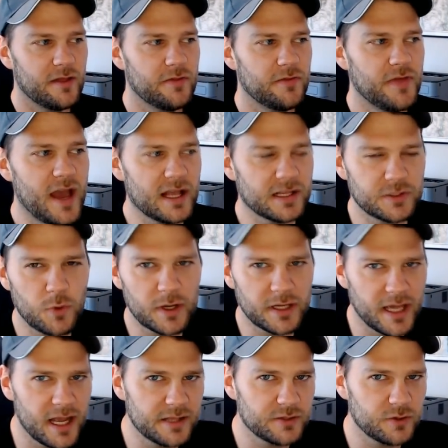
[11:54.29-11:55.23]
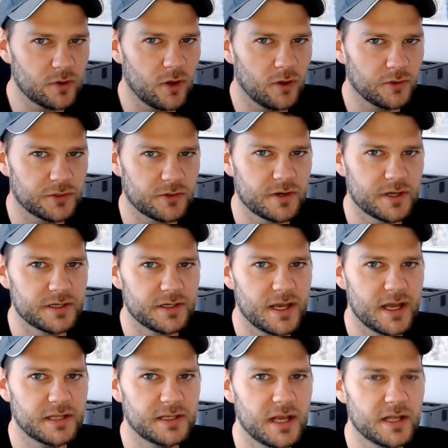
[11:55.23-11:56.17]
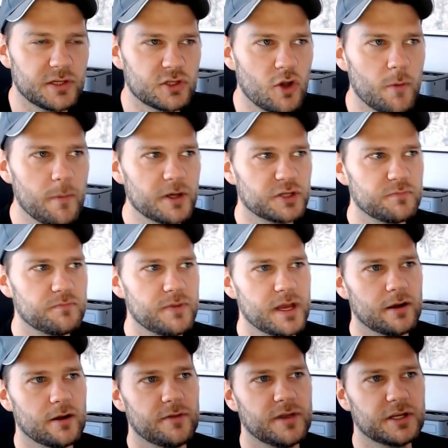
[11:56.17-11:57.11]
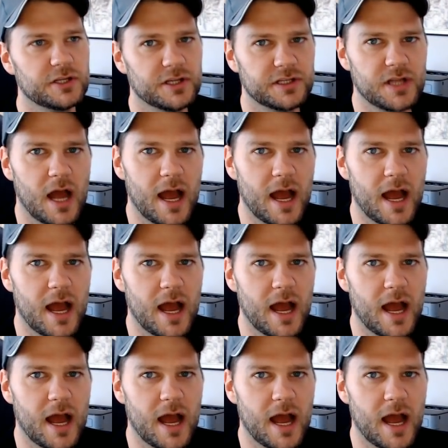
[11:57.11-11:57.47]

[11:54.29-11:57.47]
That's what cancel culture is. It's it's so much bigger than just